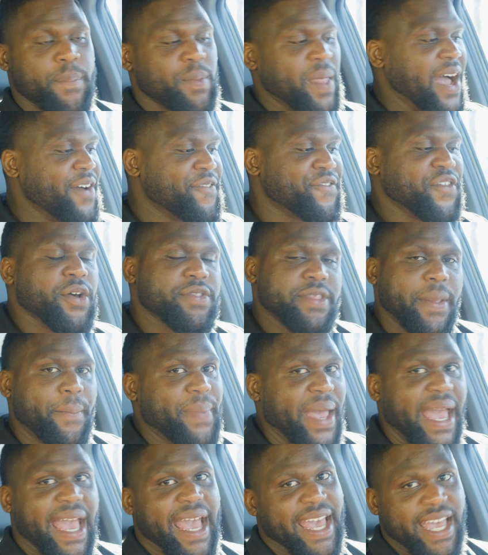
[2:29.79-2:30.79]
I felt the
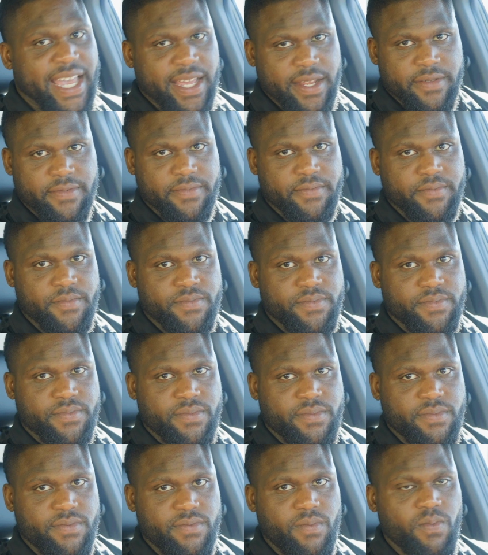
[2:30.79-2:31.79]
pain.
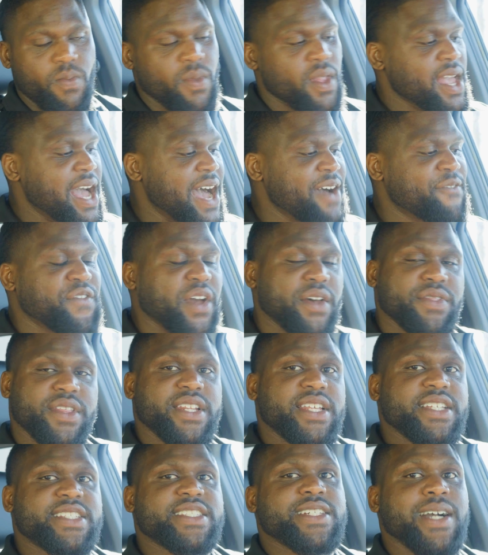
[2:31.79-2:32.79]
I felt the
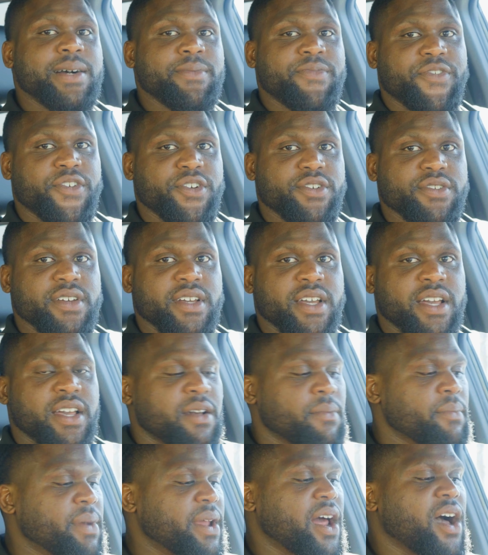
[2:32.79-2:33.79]
discomfort,
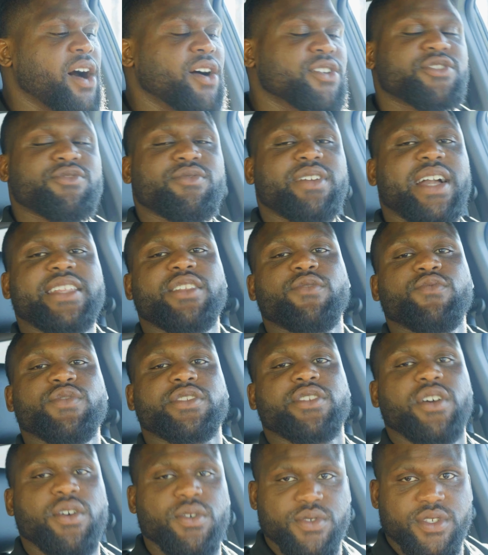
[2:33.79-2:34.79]
but I also got the
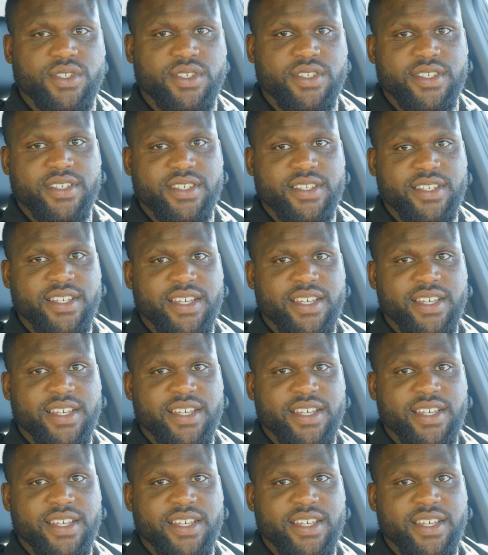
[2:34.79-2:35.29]
results.